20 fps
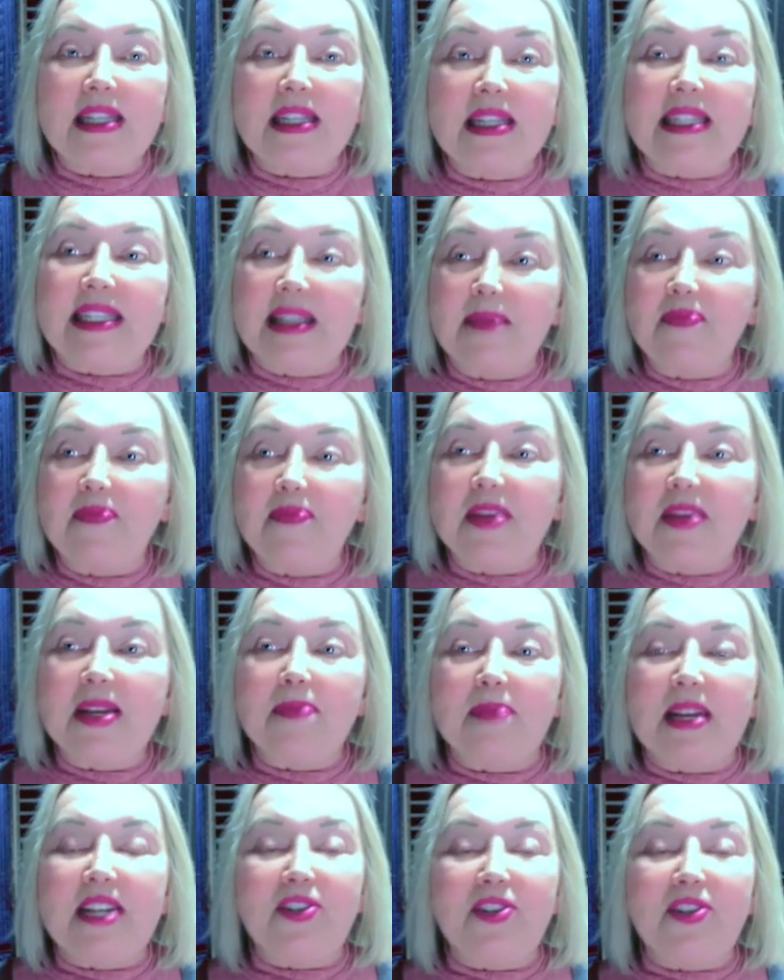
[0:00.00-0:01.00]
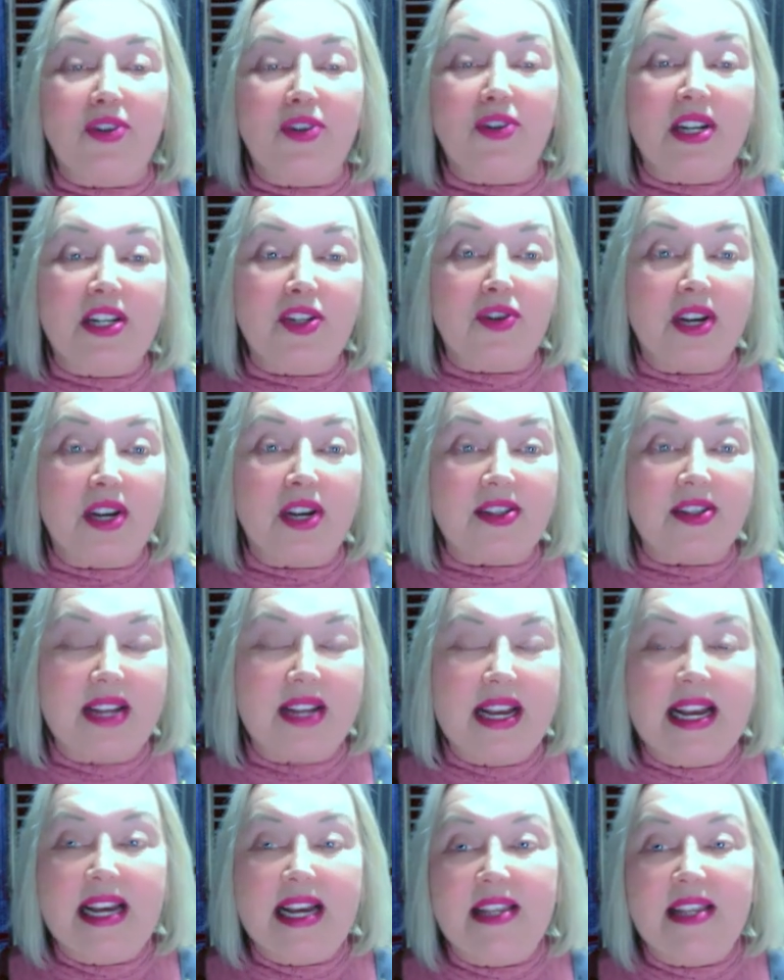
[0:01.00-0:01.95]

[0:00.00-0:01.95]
something piqued your interest,